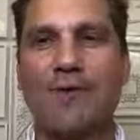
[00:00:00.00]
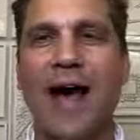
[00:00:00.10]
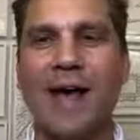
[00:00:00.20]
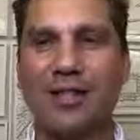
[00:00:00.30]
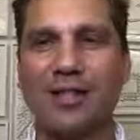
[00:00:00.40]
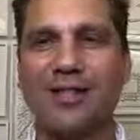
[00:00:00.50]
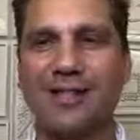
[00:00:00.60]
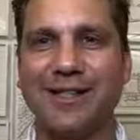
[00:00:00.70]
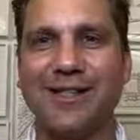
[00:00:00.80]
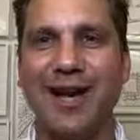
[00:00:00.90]

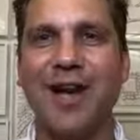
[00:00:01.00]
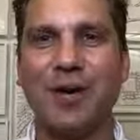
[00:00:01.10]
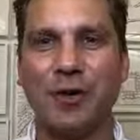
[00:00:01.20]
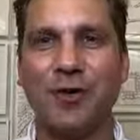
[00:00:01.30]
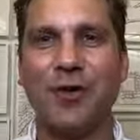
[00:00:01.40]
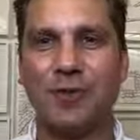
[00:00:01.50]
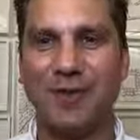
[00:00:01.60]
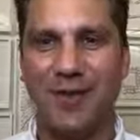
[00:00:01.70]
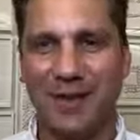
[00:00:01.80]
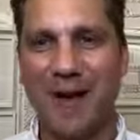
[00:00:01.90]
flashes the entire
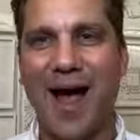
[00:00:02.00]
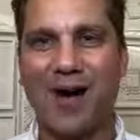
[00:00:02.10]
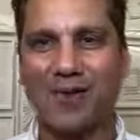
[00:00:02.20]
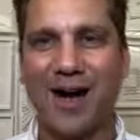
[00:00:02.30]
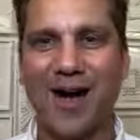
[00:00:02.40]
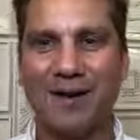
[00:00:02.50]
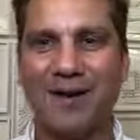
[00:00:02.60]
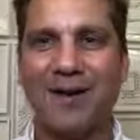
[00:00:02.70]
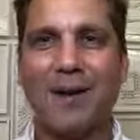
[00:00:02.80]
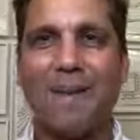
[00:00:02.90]
group in the
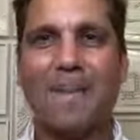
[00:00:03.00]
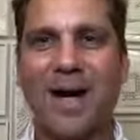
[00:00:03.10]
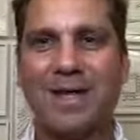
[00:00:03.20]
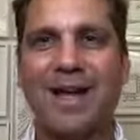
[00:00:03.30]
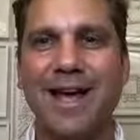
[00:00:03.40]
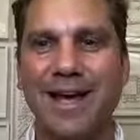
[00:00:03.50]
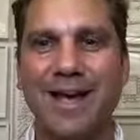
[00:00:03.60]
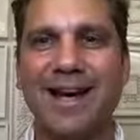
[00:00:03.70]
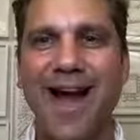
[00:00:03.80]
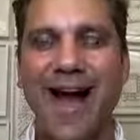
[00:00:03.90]
background, buck
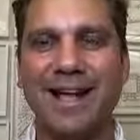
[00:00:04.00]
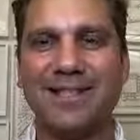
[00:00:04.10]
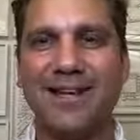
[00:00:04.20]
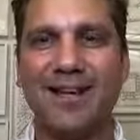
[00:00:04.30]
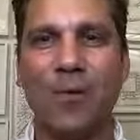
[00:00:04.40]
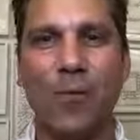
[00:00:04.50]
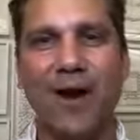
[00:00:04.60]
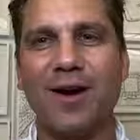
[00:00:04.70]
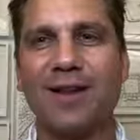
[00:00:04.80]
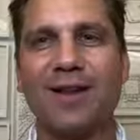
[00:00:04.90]
naked, asking
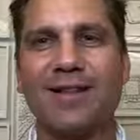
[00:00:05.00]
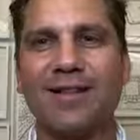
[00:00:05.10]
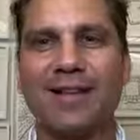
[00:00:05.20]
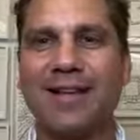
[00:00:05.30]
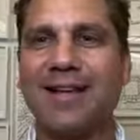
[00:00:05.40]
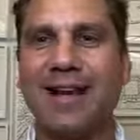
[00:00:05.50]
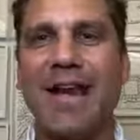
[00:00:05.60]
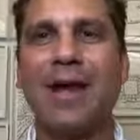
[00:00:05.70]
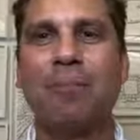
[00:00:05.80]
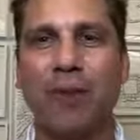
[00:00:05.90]
where his
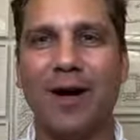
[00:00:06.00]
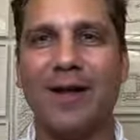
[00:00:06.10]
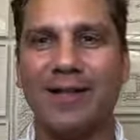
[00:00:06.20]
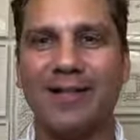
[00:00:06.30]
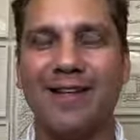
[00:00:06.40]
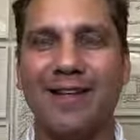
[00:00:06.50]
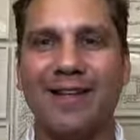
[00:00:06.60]
cape was